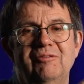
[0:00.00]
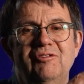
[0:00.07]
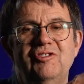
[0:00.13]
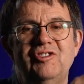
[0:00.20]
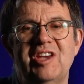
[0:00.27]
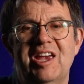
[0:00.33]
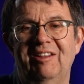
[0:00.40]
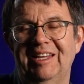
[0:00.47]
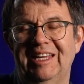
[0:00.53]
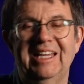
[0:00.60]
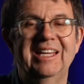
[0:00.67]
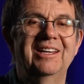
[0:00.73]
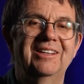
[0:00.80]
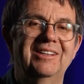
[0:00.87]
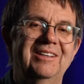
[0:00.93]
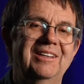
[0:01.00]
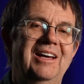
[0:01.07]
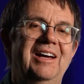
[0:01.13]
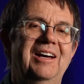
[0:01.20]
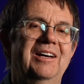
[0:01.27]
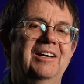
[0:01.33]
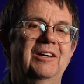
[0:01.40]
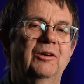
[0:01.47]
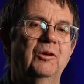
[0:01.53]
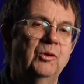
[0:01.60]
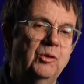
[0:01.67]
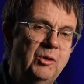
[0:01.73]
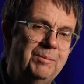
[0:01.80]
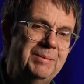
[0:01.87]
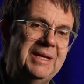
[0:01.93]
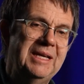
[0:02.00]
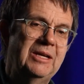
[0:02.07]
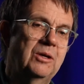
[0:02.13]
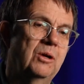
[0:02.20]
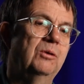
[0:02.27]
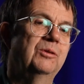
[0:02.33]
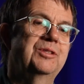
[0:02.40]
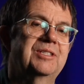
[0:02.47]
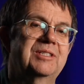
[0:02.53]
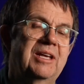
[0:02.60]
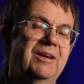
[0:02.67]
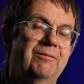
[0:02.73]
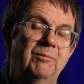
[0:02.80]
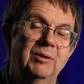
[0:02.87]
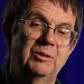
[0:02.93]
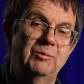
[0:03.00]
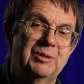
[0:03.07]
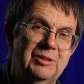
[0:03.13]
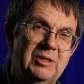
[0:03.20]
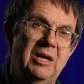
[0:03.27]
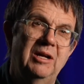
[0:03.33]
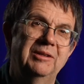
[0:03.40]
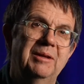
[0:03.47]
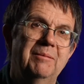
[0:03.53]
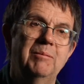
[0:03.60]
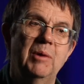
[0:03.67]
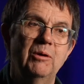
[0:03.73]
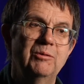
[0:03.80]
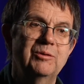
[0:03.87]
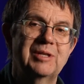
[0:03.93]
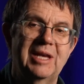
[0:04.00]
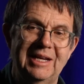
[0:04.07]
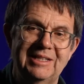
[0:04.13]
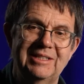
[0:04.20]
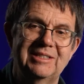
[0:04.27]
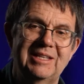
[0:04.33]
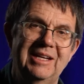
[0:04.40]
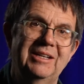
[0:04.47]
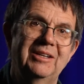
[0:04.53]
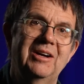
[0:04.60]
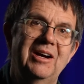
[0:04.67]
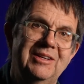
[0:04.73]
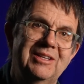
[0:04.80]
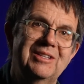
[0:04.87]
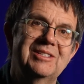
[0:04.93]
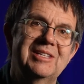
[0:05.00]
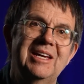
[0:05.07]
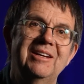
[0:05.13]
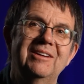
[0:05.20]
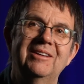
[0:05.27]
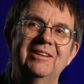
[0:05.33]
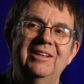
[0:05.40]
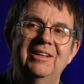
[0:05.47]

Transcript: jelly, goopy cold stuff, which was called a Bose-Einstein condensate.